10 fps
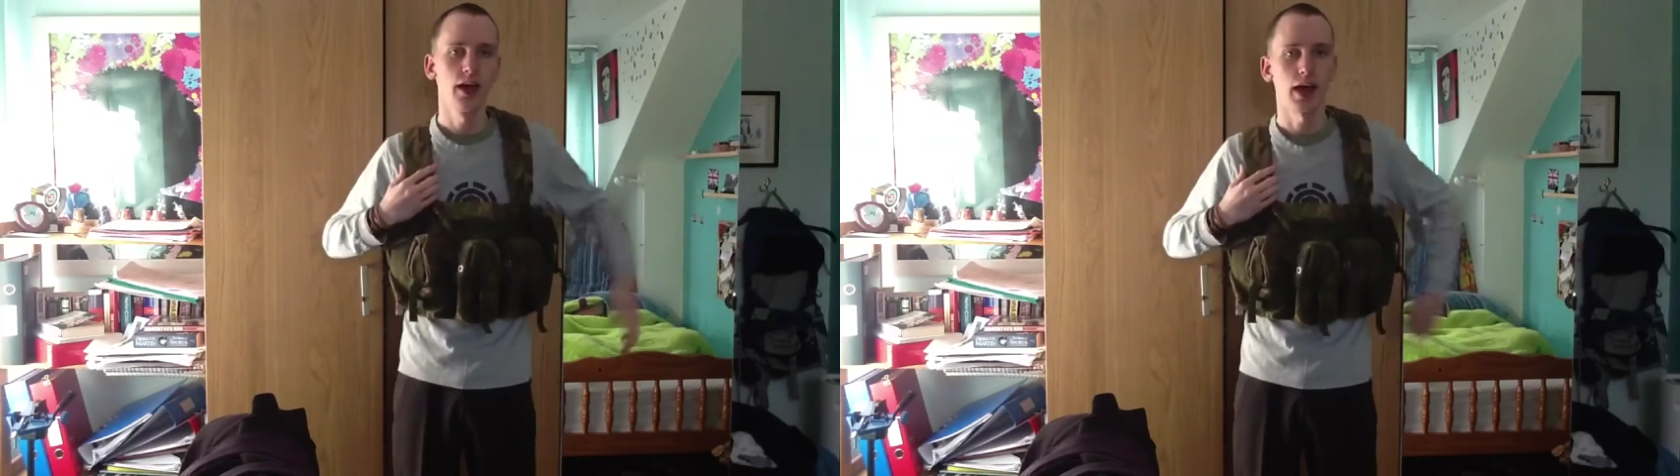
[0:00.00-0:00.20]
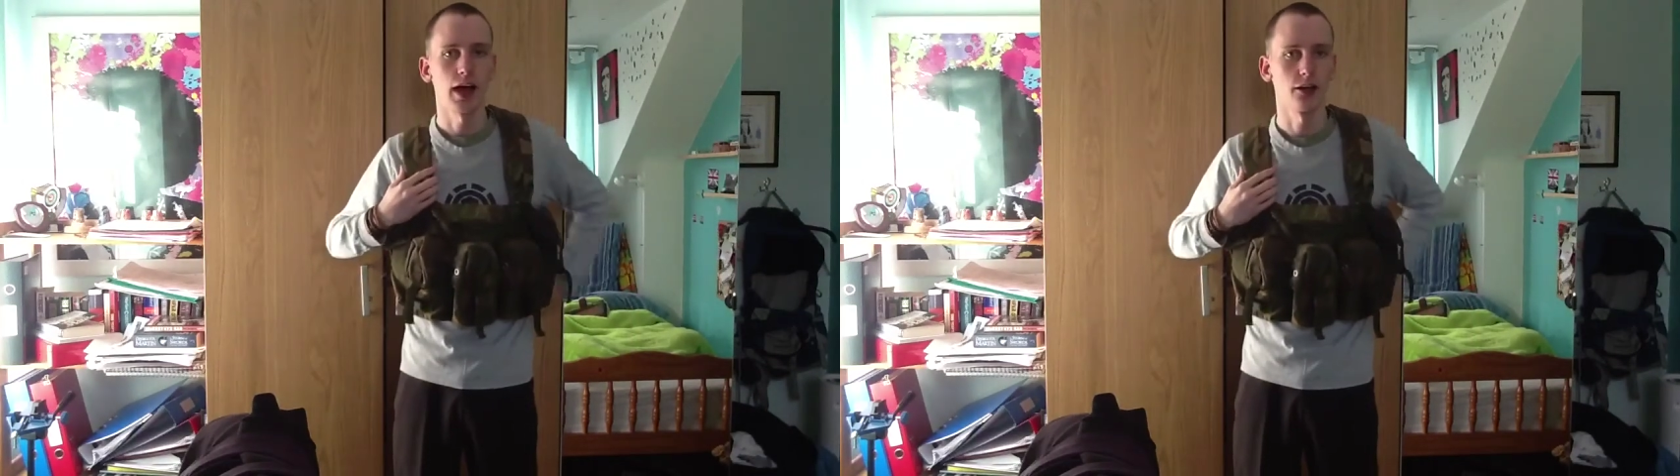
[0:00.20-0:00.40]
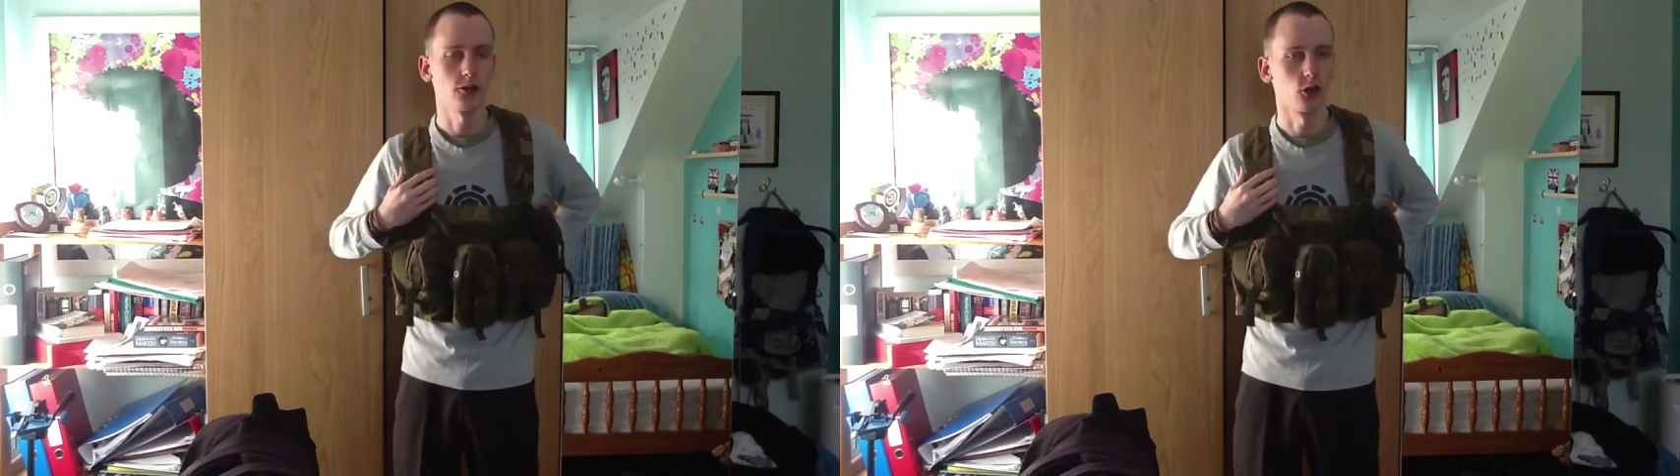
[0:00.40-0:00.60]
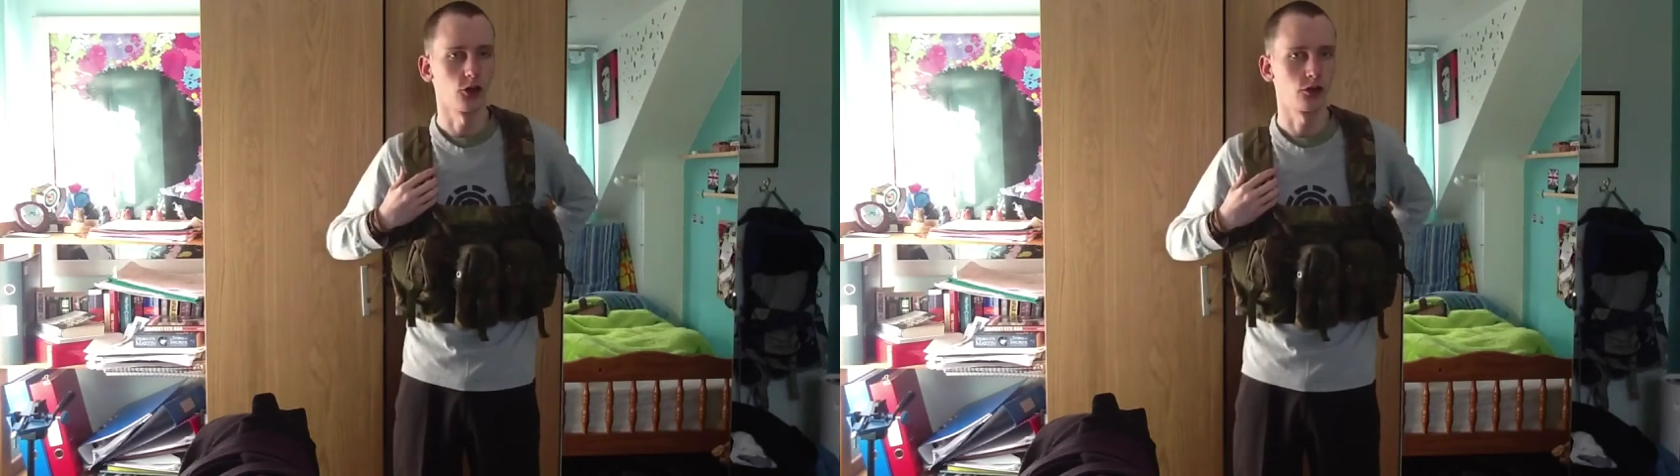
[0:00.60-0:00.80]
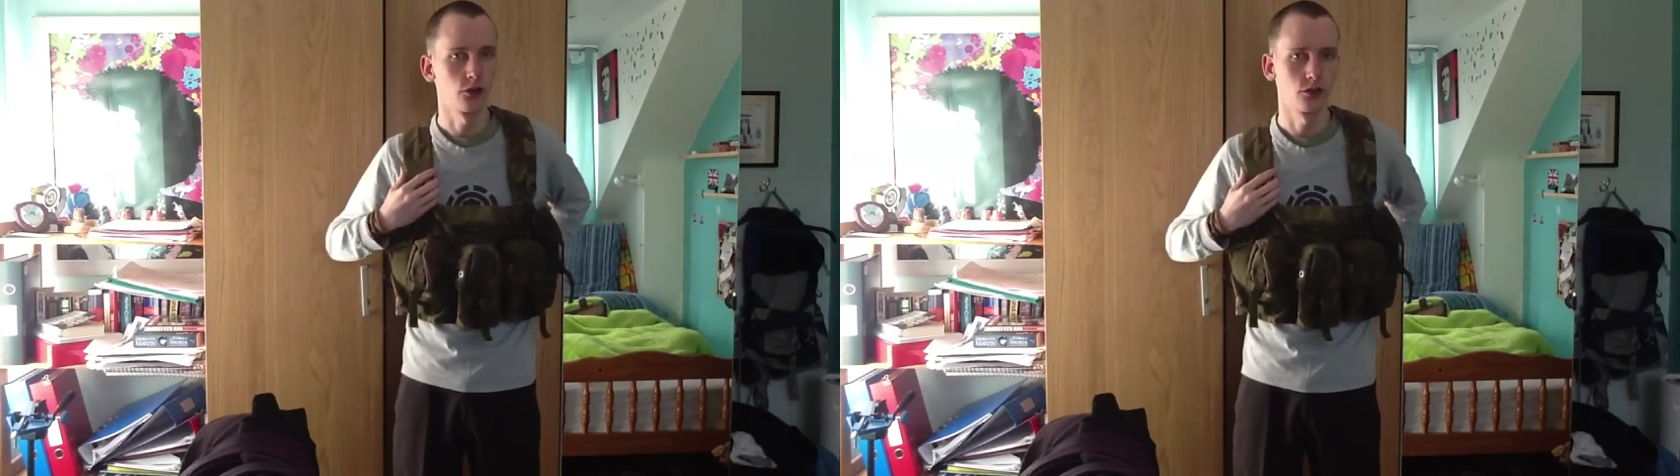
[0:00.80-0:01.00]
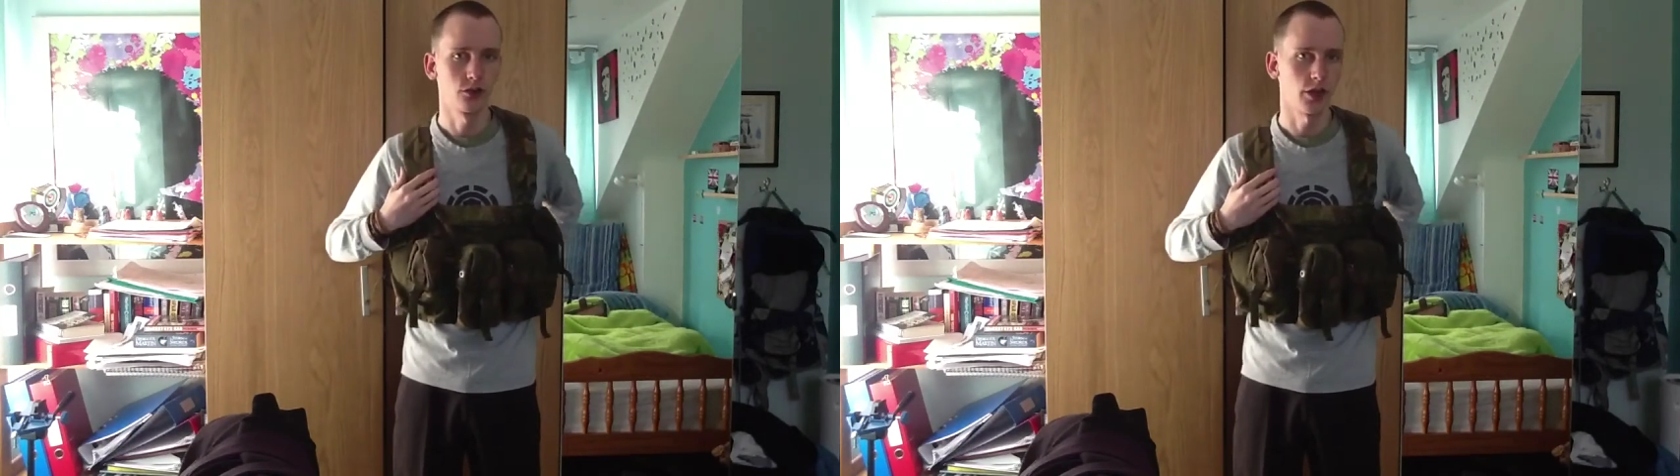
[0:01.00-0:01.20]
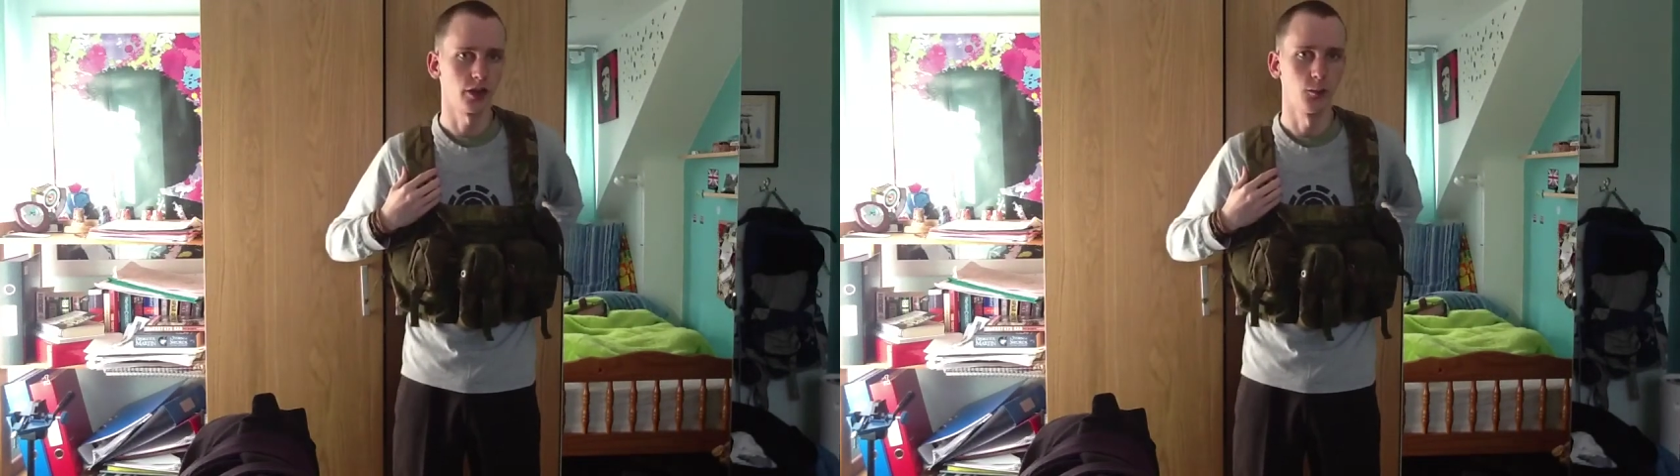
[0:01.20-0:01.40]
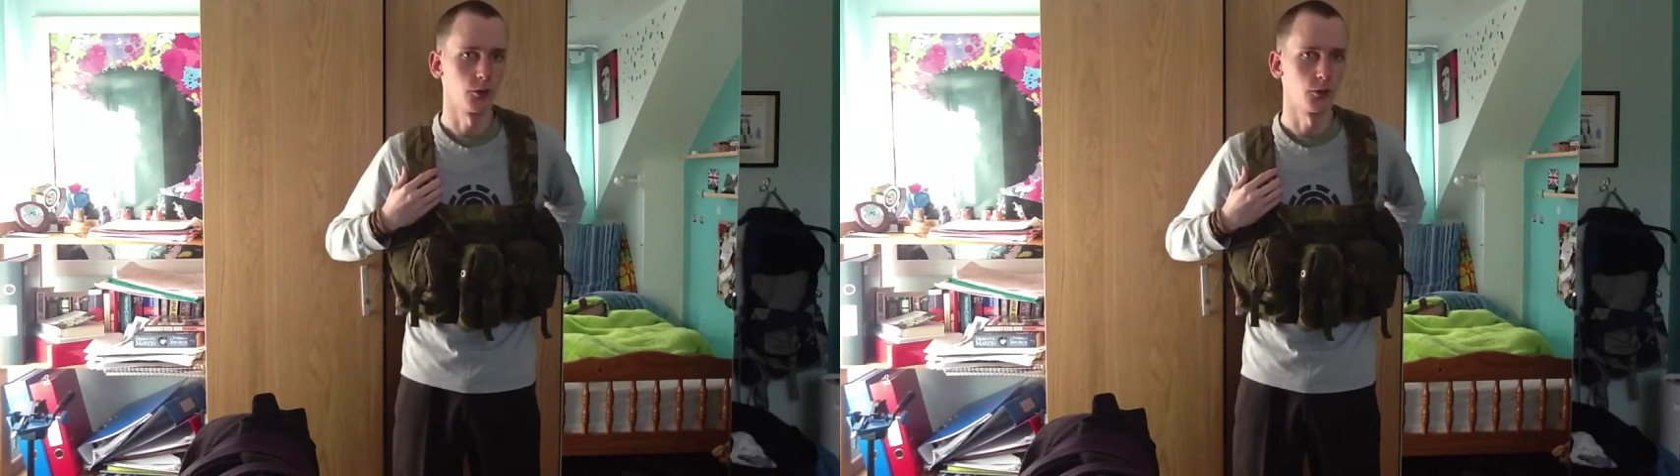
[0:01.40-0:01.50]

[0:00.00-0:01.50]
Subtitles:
and it's got a tightenable